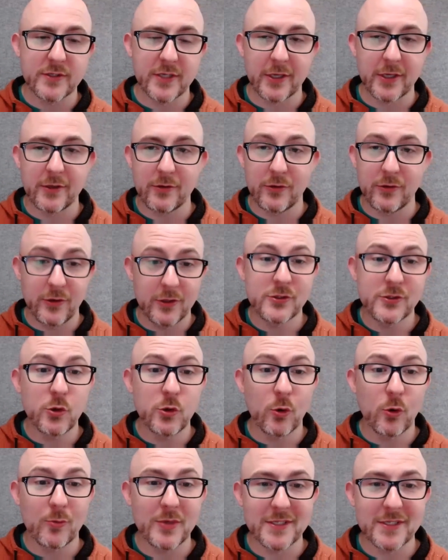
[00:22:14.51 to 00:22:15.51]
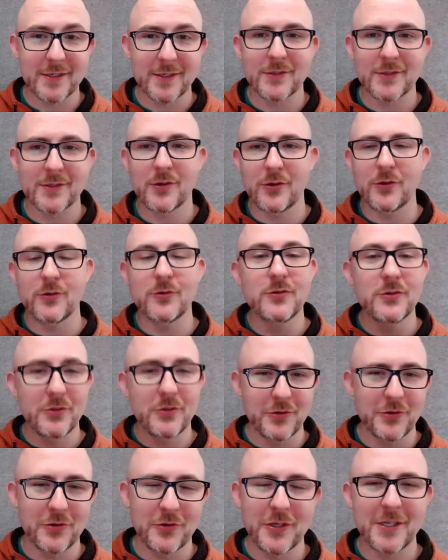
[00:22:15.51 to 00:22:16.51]
Like, it's your business, so you
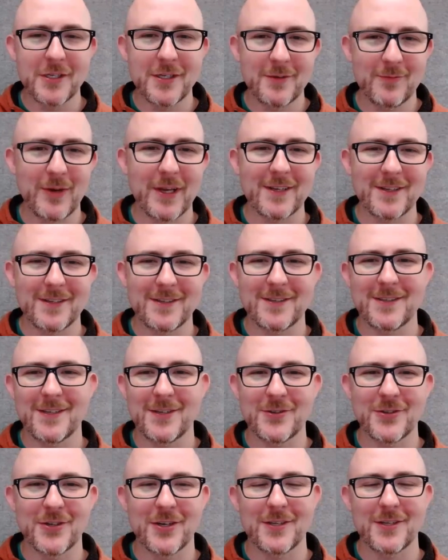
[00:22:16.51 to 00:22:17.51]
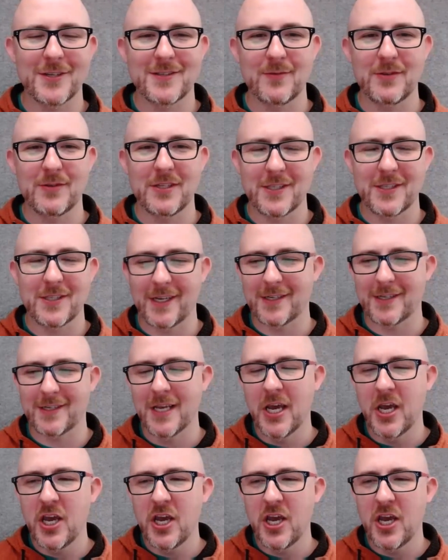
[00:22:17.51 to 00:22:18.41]
do need to make a decision on some of these things,